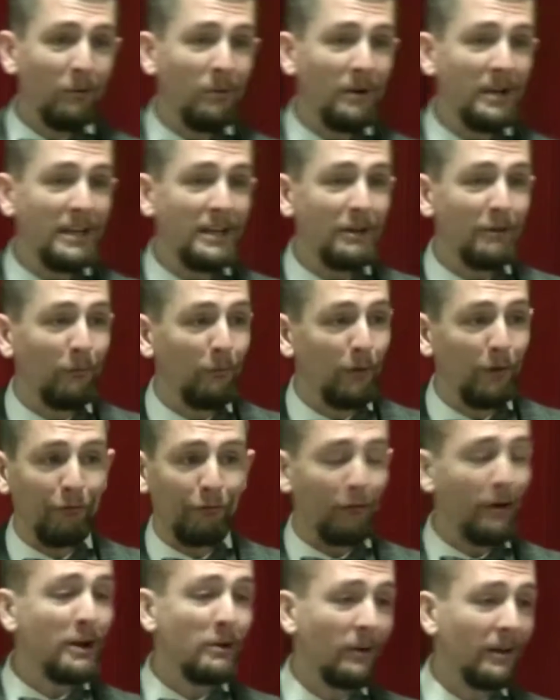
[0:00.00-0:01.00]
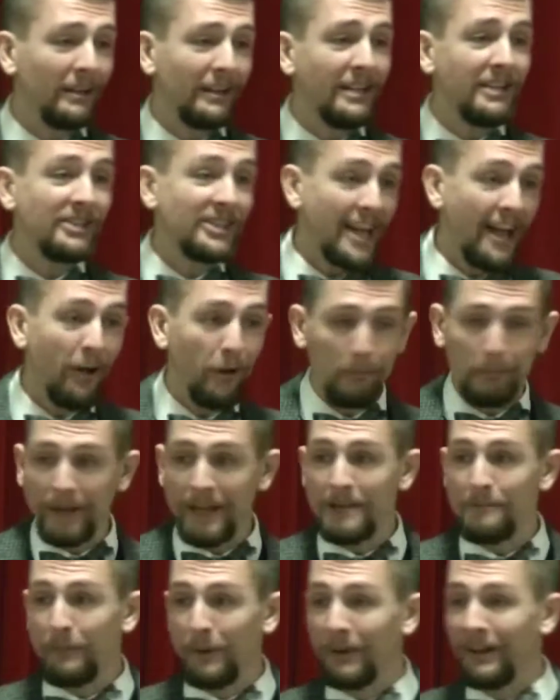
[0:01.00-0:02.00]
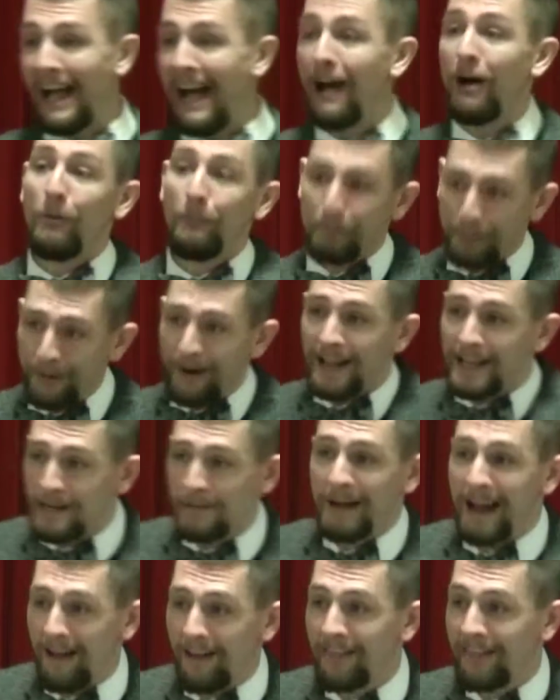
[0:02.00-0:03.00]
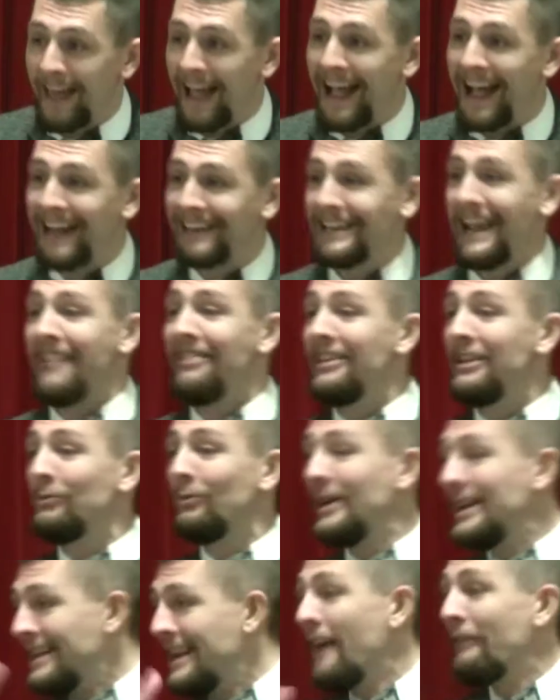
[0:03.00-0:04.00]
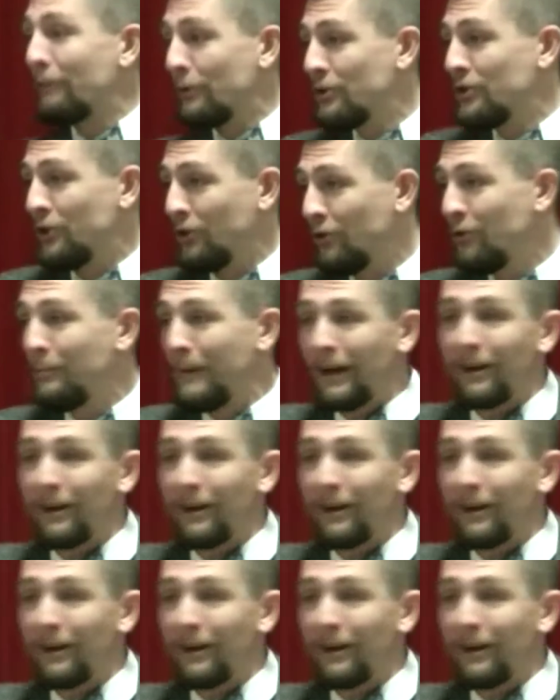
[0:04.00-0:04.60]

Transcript: We will frequently tell people, I'll pray about that, and then we never do